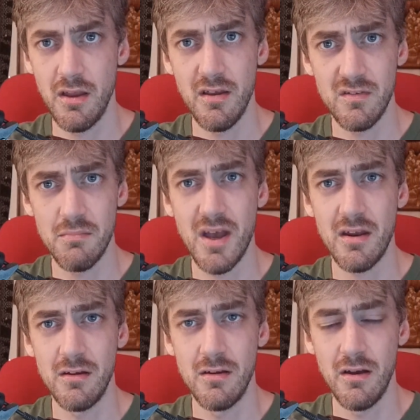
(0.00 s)
it doesn't
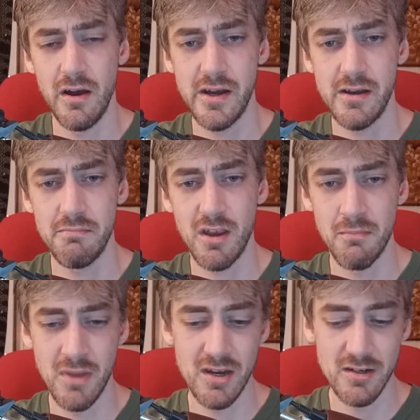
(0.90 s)
matter. I'm
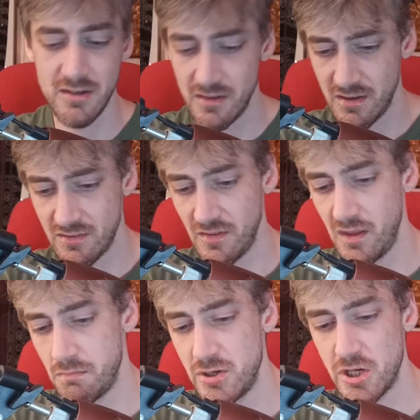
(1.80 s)
committed to this
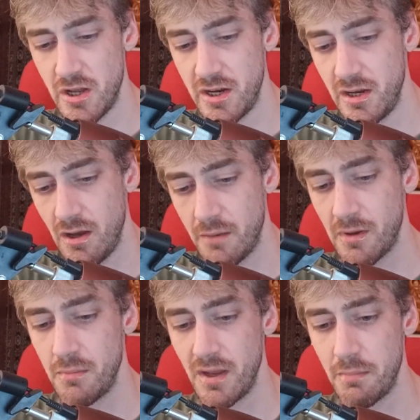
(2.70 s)
lip journey. I'm
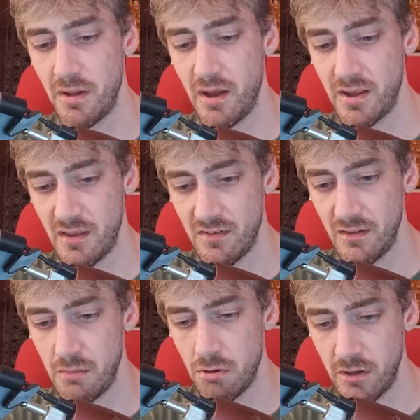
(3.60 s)
going to be applying
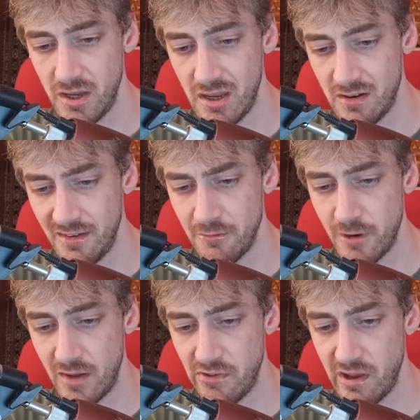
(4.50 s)
this liberally until
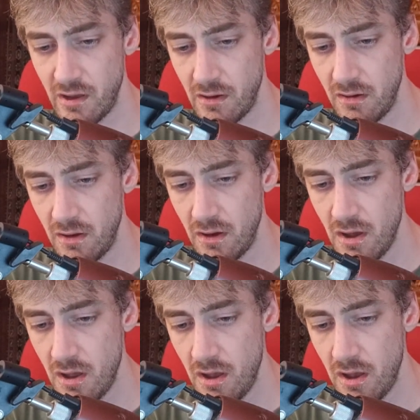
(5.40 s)
it runs out,
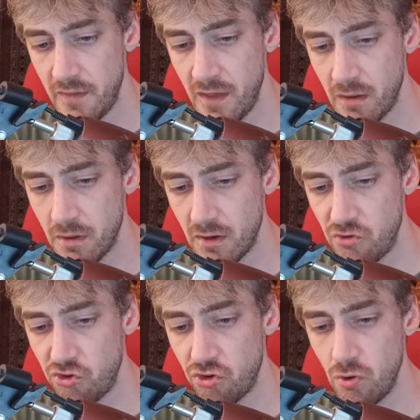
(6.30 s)
and then I'm going to
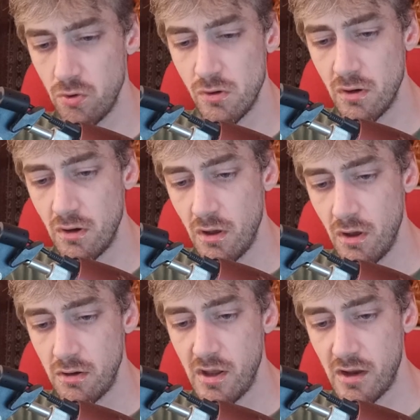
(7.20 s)
scoot
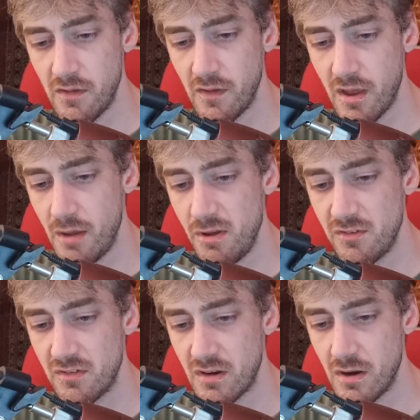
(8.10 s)
down to the
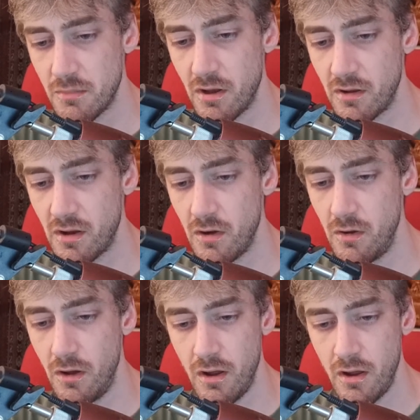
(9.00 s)
chemist and I'm going to
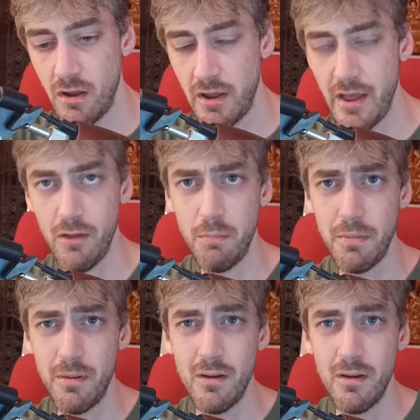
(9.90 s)
go, help,